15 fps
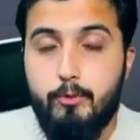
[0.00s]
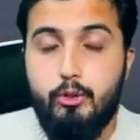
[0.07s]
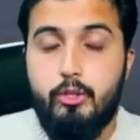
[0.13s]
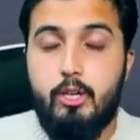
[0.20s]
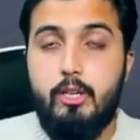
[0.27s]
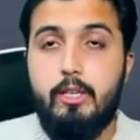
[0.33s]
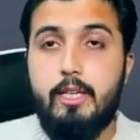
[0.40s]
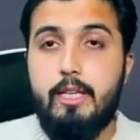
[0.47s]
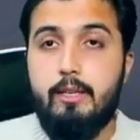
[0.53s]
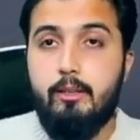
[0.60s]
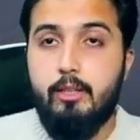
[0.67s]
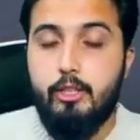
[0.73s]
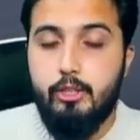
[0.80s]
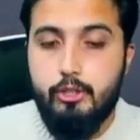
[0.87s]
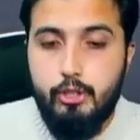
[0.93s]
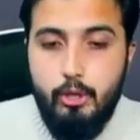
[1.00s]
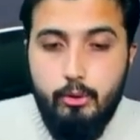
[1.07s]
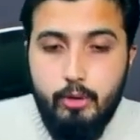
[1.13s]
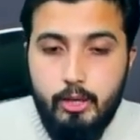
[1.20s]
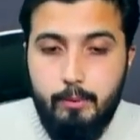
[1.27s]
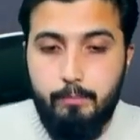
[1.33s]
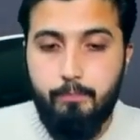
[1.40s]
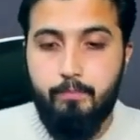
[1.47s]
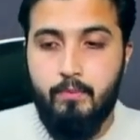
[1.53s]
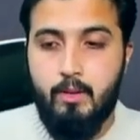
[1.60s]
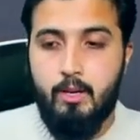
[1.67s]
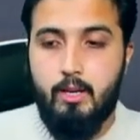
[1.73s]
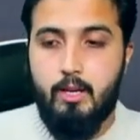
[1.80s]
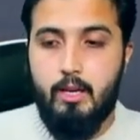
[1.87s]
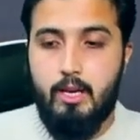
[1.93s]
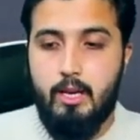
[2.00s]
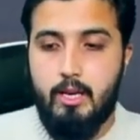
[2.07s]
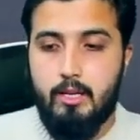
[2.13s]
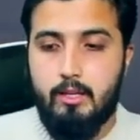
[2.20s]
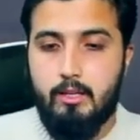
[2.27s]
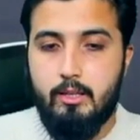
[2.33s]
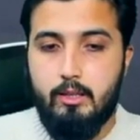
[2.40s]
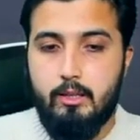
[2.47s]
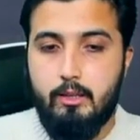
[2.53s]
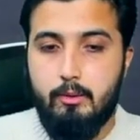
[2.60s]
You're earning token, and